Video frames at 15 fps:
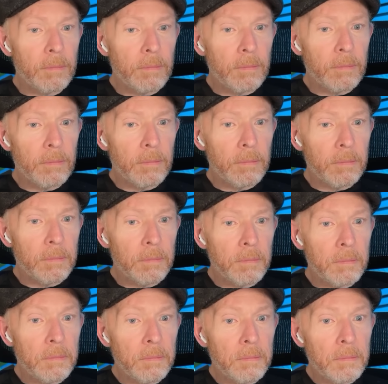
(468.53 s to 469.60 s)

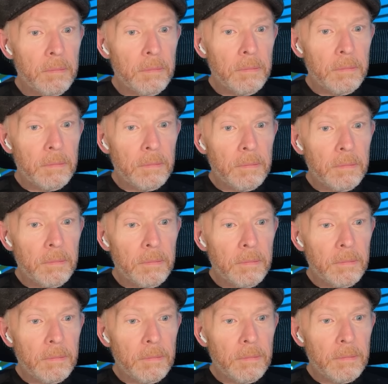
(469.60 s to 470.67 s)

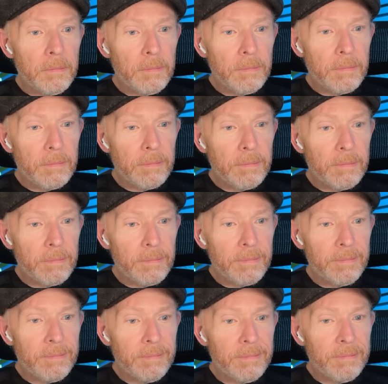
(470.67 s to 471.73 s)

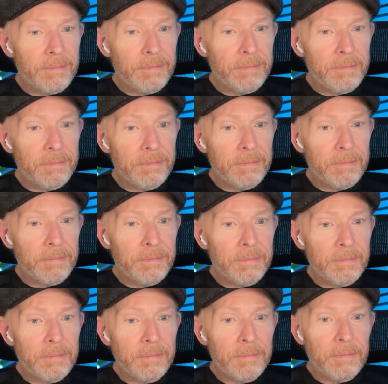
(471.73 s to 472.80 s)

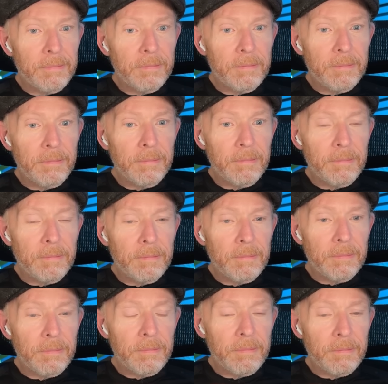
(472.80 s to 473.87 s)

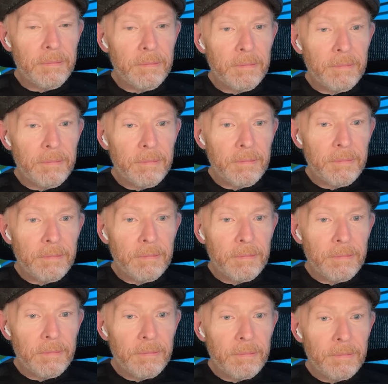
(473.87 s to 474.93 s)

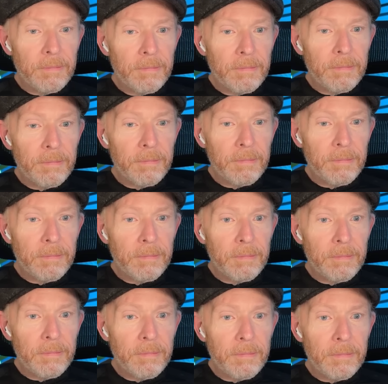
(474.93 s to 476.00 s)

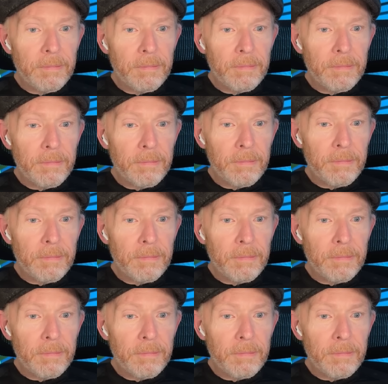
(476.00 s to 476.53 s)
This person isn't speaking.